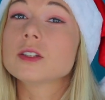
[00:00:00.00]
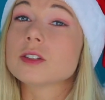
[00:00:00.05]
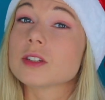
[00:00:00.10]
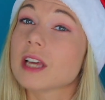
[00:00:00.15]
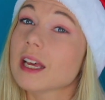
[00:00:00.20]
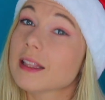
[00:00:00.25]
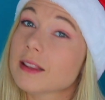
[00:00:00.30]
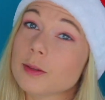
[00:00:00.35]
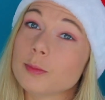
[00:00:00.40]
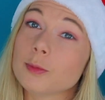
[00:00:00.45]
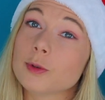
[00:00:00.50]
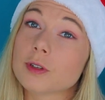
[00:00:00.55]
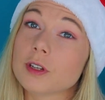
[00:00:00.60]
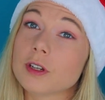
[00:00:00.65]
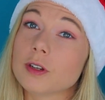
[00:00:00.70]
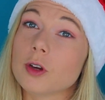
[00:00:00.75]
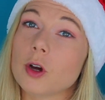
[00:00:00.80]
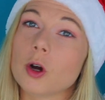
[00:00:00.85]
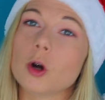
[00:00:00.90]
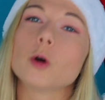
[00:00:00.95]
To get the mood
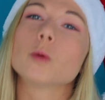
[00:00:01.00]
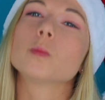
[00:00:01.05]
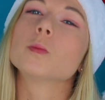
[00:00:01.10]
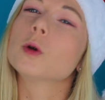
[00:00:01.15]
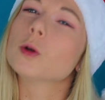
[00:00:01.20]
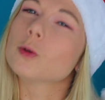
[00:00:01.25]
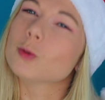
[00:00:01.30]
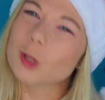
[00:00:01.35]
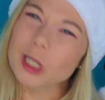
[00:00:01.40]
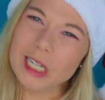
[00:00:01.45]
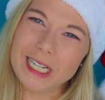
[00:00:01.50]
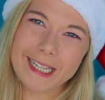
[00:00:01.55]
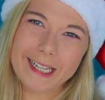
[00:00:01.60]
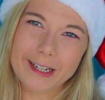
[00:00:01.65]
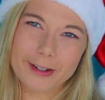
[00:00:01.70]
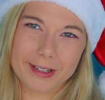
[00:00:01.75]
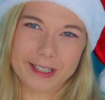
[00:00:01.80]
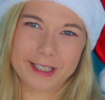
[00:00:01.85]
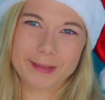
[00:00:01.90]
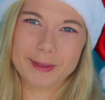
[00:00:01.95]
in your home really
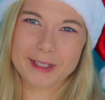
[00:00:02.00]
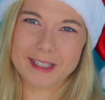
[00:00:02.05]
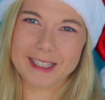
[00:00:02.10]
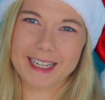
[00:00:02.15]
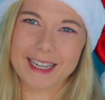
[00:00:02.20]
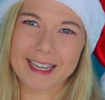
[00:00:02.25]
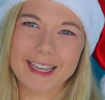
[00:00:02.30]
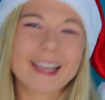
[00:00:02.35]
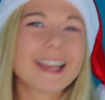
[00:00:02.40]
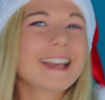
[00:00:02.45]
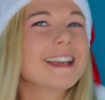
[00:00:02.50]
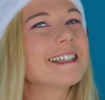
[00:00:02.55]
Christmassy,